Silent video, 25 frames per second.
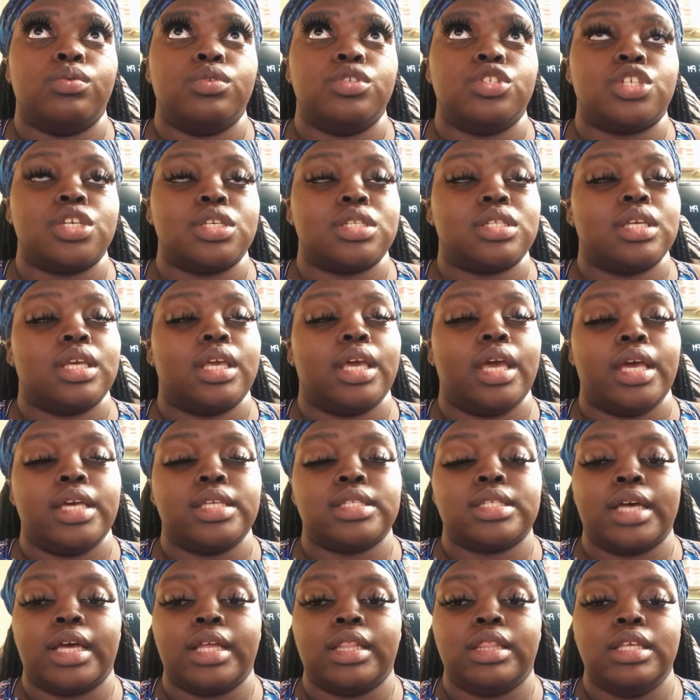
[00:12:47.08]
just in
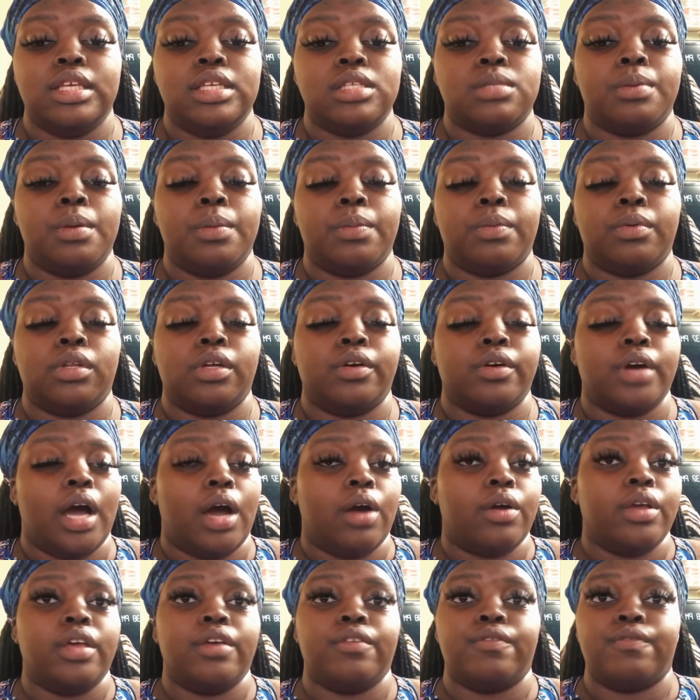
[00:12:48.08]
case, like, these people are
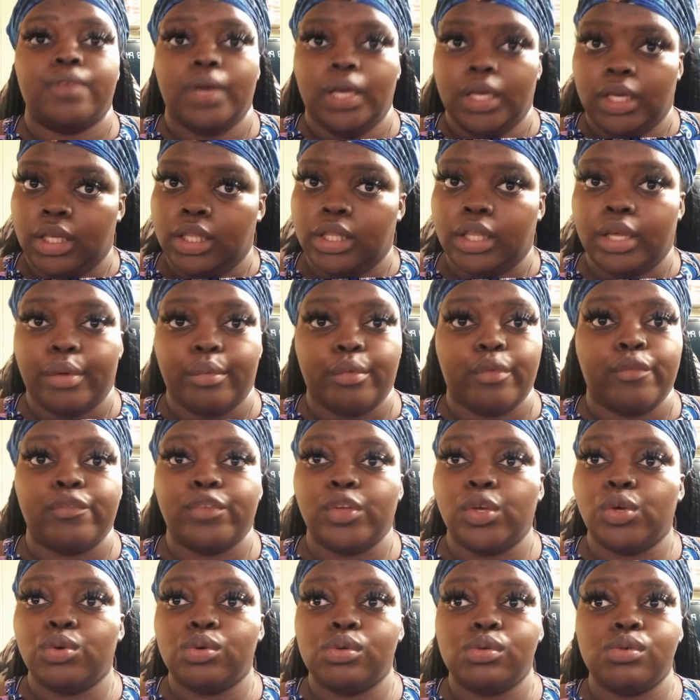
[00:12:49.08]
out here faking their
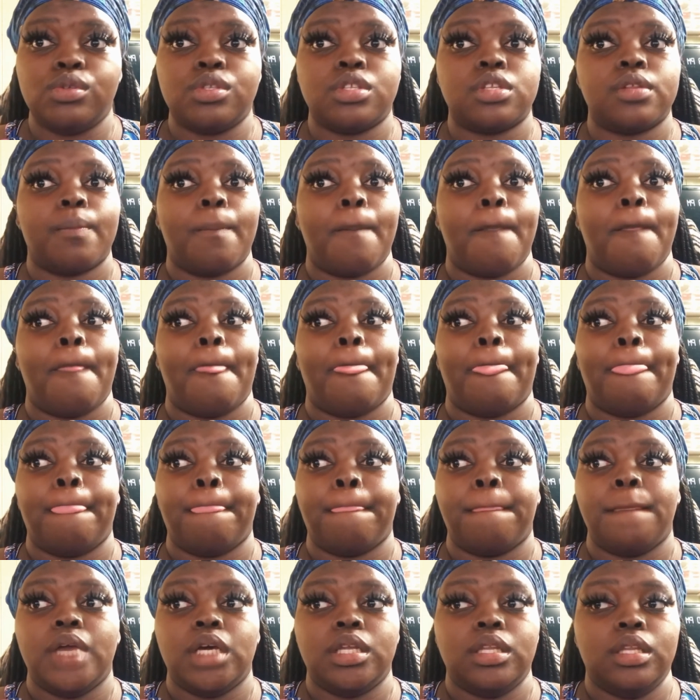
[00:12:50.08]
reviews.
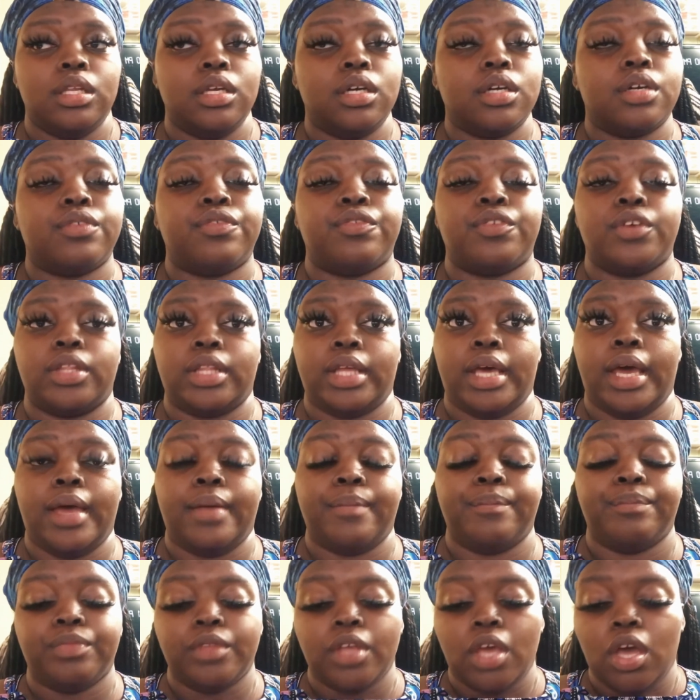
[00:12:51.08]
Look for
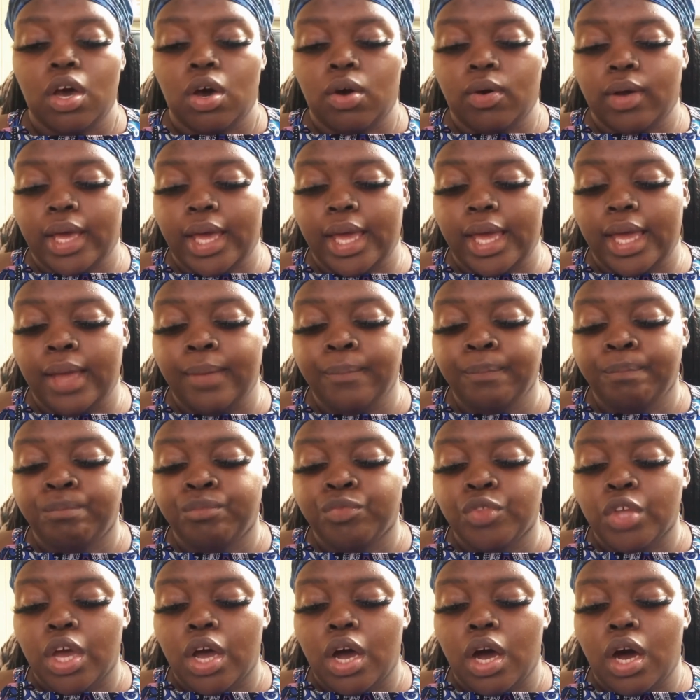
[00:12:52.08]
that. Okay.
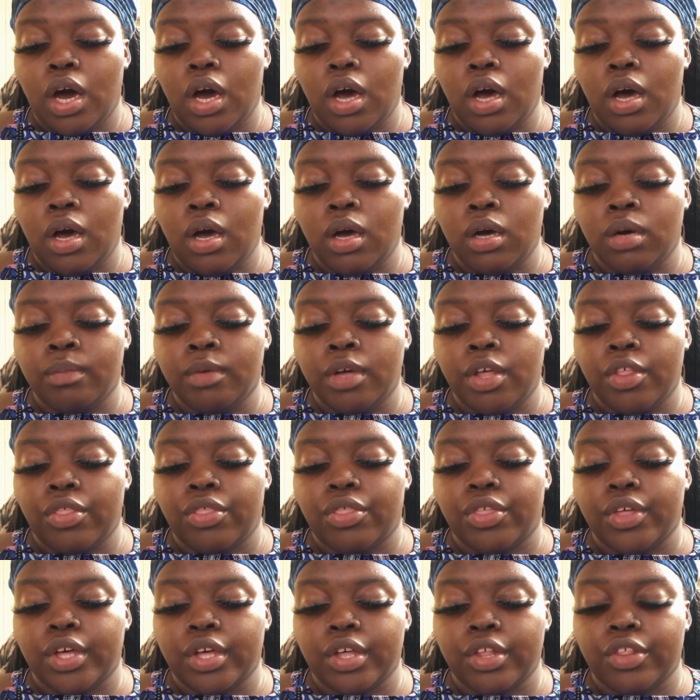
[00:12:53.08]

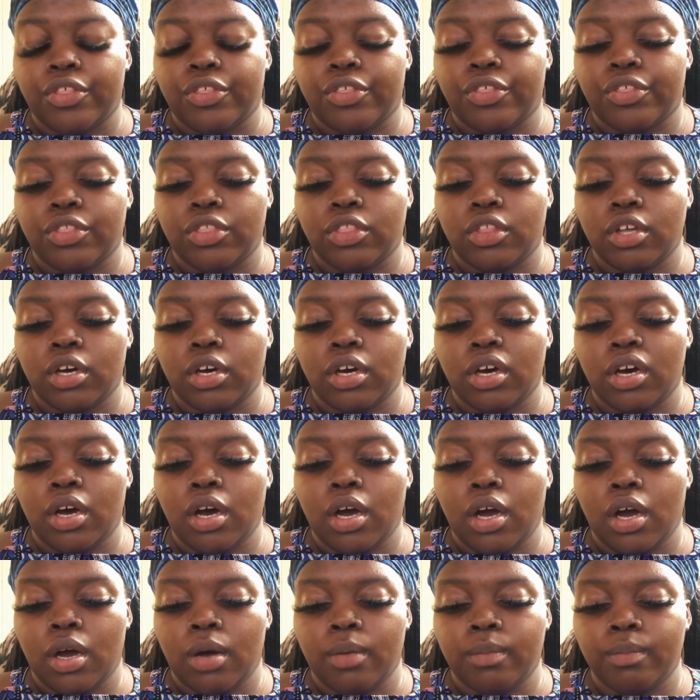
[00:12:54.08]
The
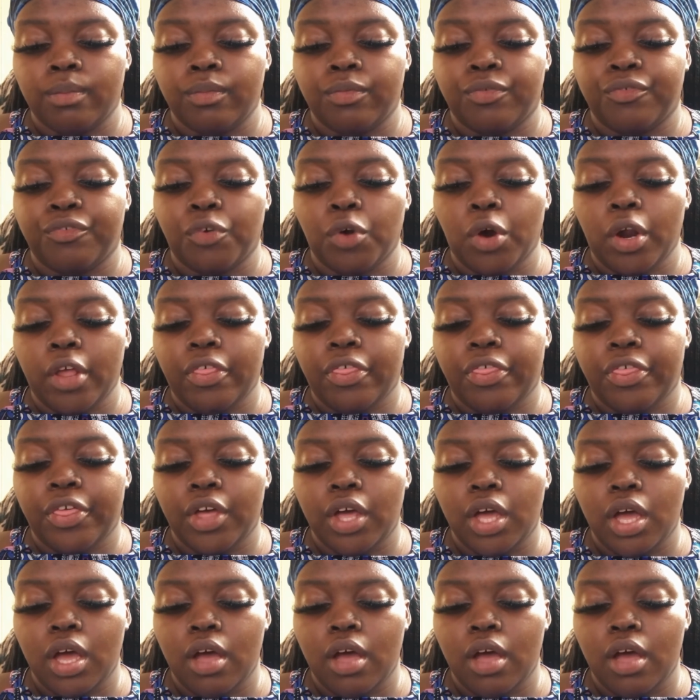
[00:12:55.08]
fourth